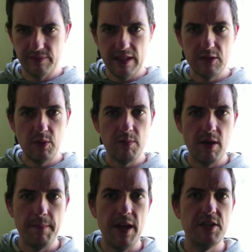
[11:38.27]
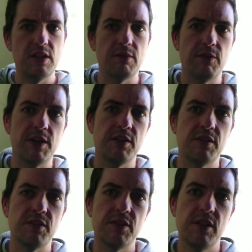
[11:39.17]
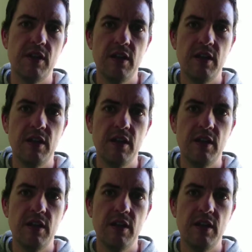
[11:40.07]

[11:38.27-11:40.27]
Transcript: that's one of my major confessions